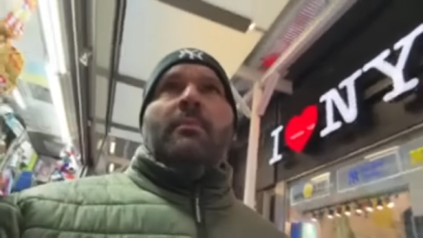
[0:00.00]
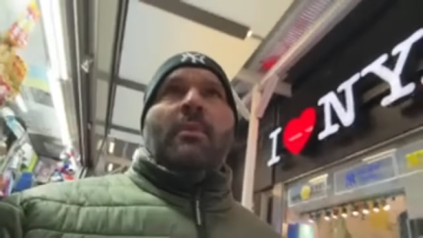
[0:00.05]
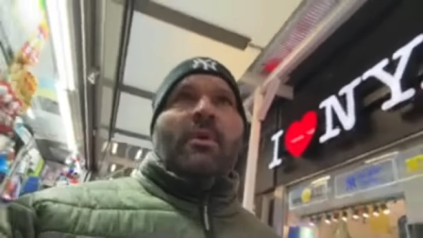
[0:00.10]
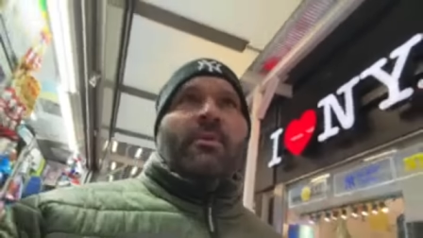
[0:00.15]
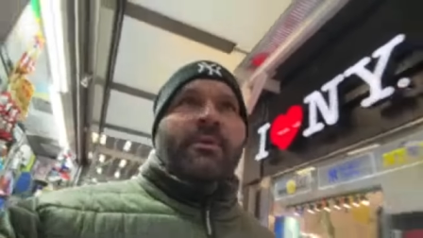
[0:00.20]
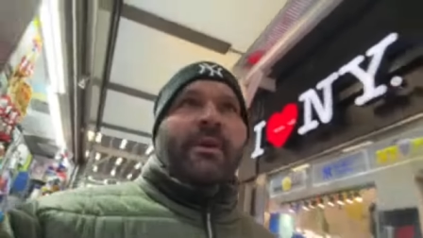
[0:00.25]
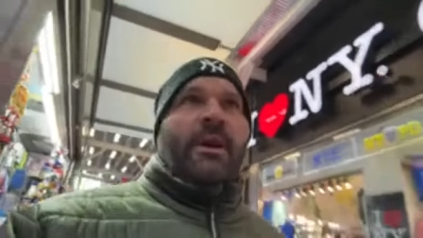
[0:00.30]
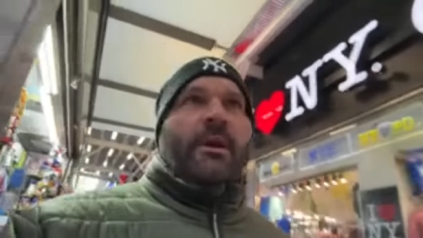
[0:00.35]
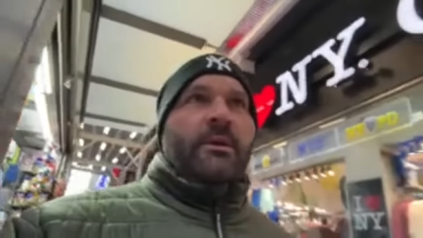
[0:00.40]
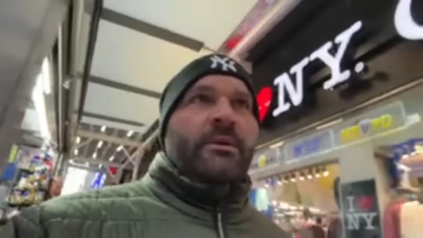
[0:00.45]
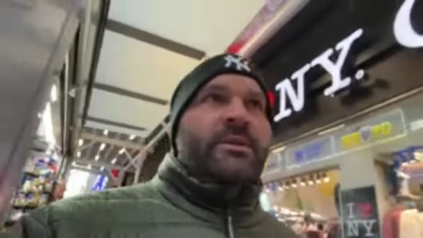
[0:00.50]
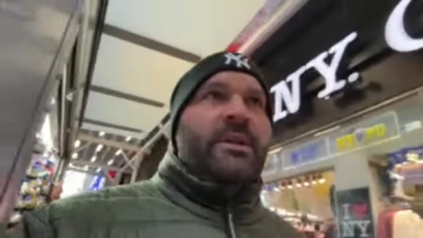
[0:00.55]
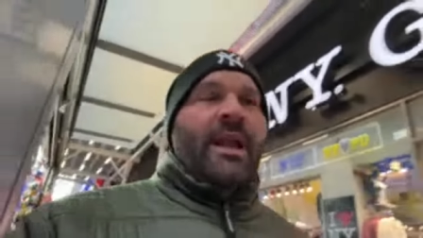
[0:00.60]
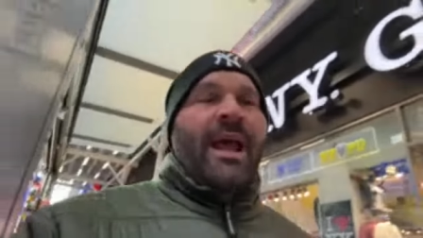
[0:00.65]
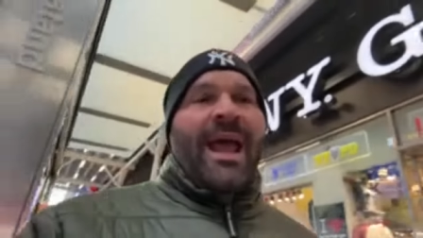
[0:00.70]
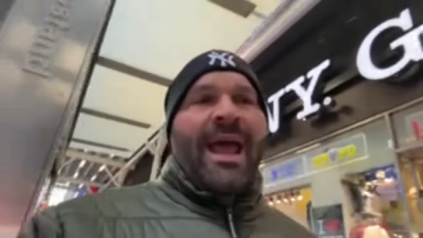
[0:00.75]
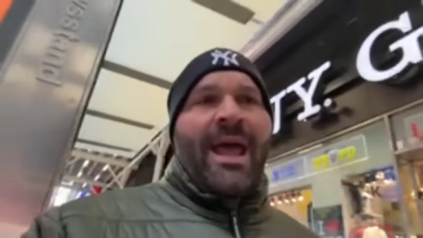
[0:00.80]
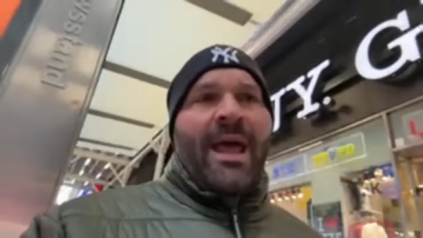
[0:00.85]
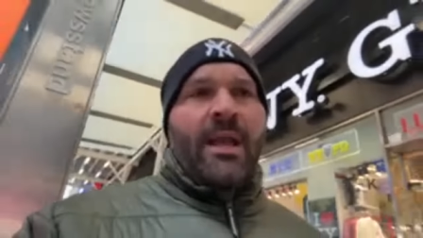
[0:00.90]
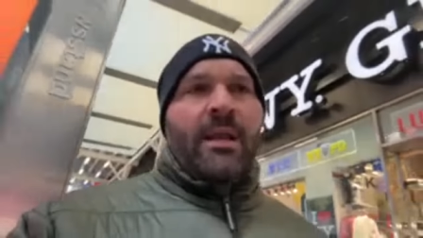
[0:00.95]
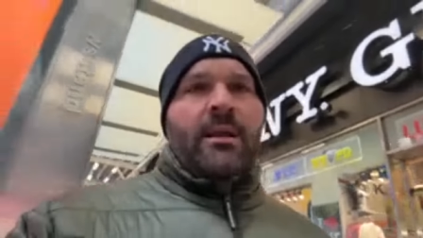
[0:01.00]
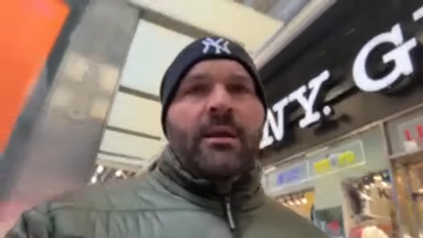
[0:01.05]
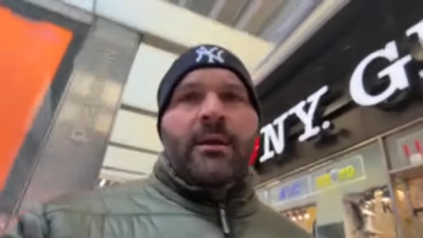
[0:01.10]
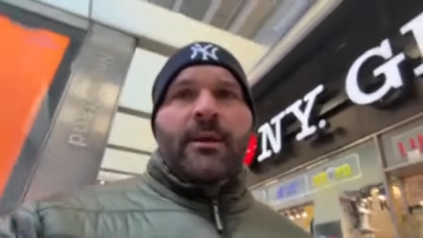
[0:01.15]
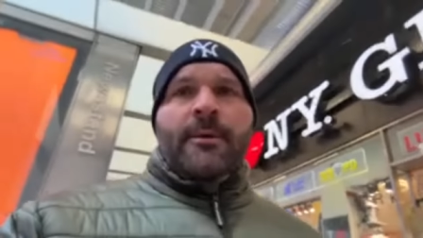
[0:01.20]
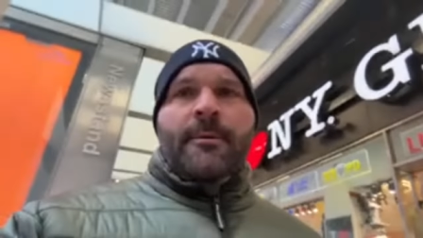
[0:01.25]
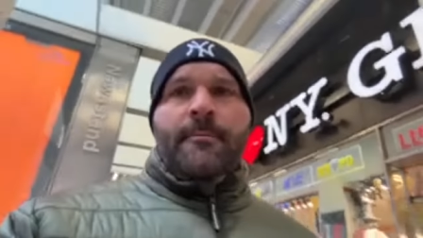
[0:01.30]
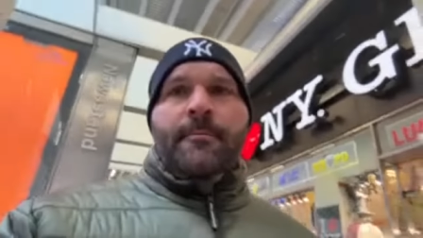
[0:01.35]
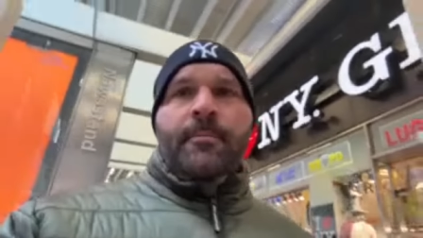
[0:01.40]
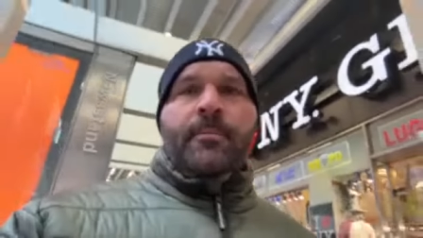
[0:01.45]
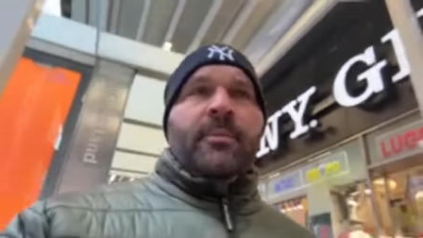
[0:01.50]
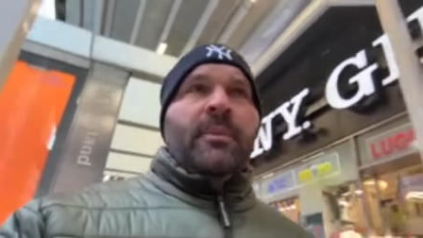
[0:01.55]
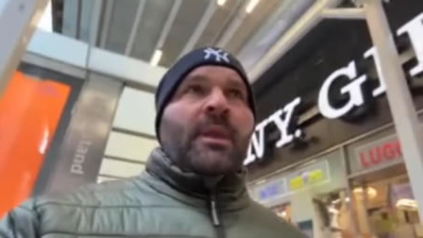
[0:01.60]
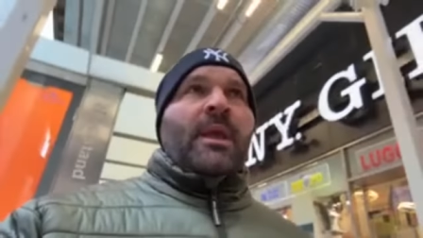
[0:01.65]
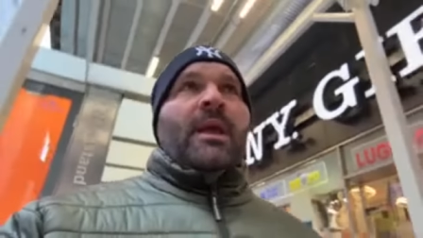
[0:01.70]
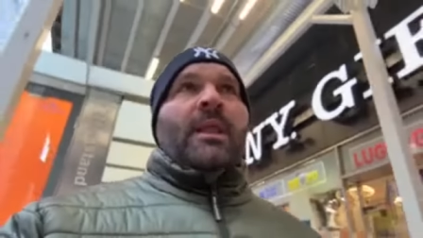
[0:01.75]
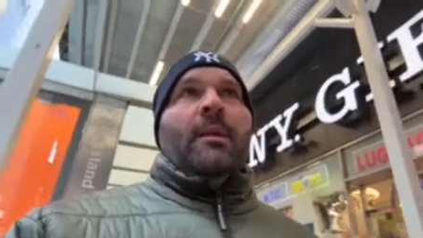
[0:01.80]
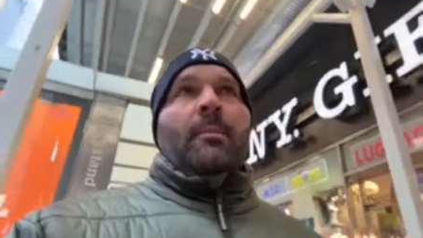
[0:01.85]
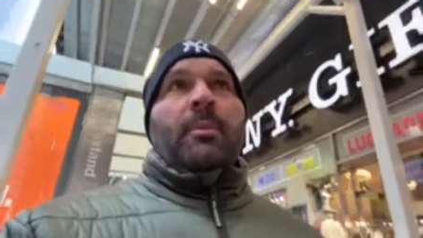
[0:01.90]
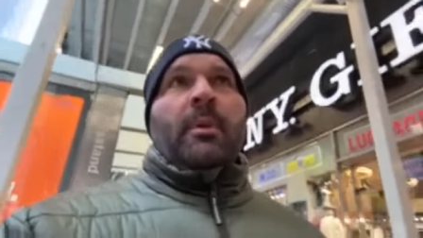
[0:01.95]
Marvin Harrison had
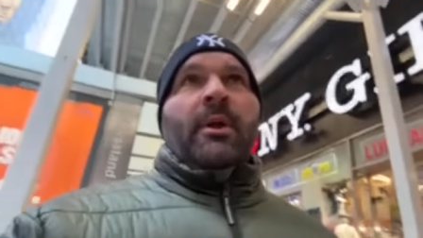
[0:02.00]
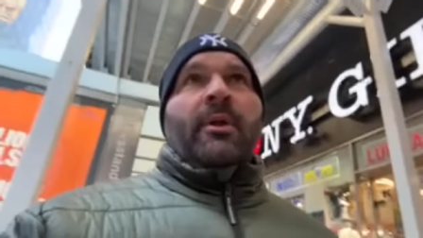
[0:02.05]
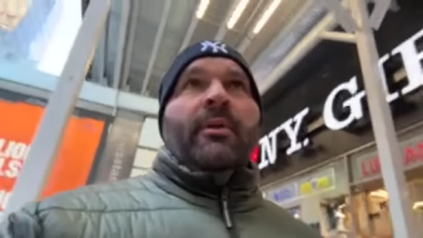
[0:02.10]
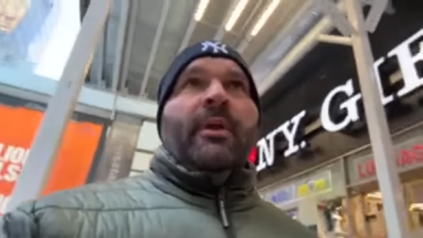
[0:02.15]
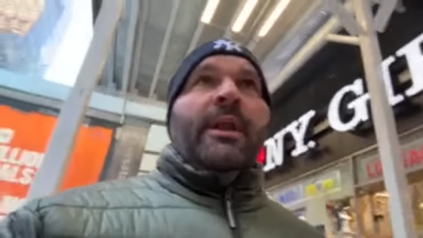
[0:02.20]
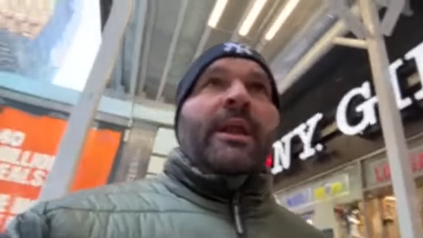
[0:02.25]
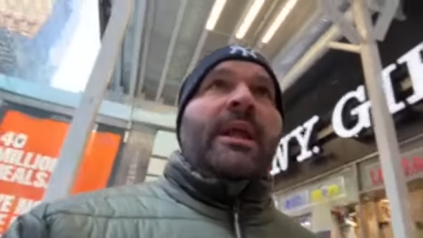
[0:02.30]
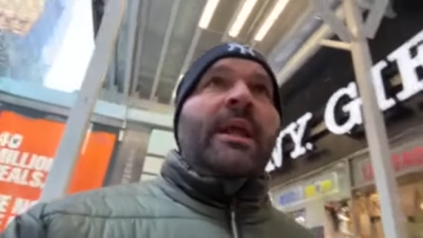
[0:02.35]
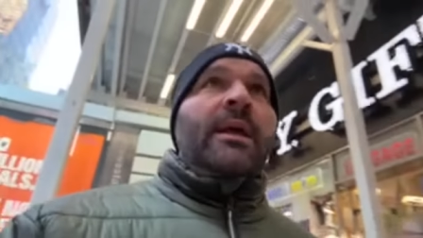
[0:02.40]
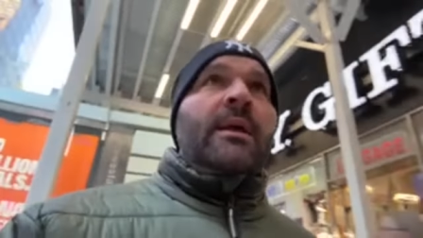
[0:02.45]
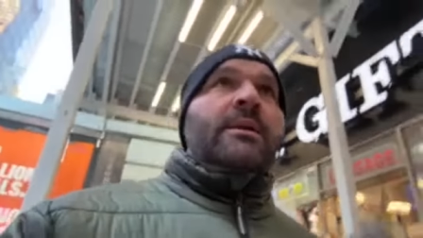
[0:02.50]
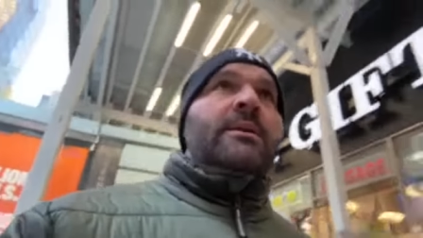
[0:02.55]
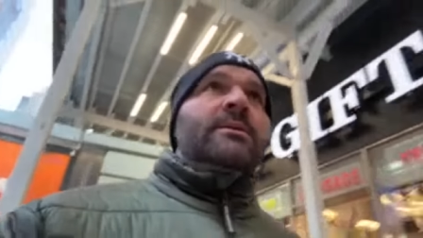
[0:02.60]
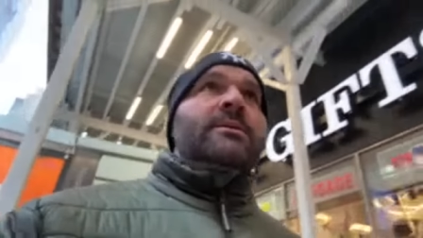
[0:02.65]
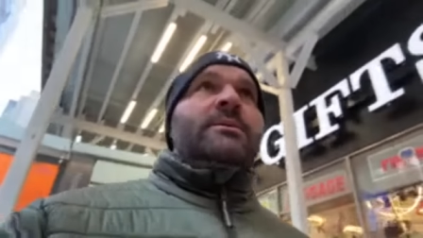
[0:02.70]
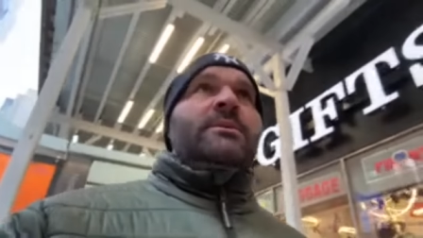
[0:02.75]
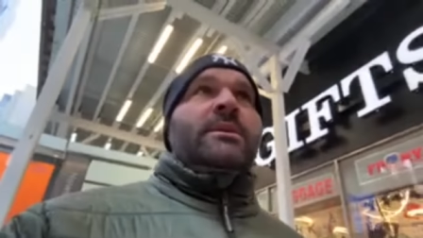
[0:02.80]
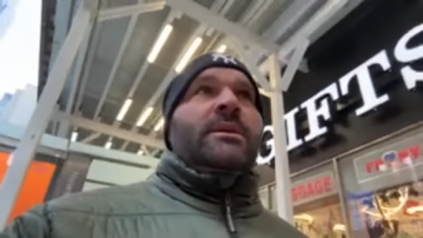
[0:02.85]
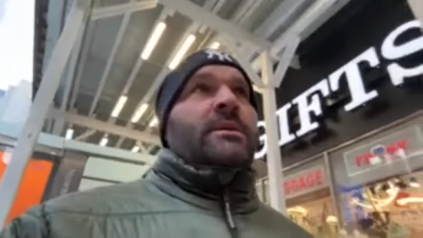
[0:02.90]
and the player that he is.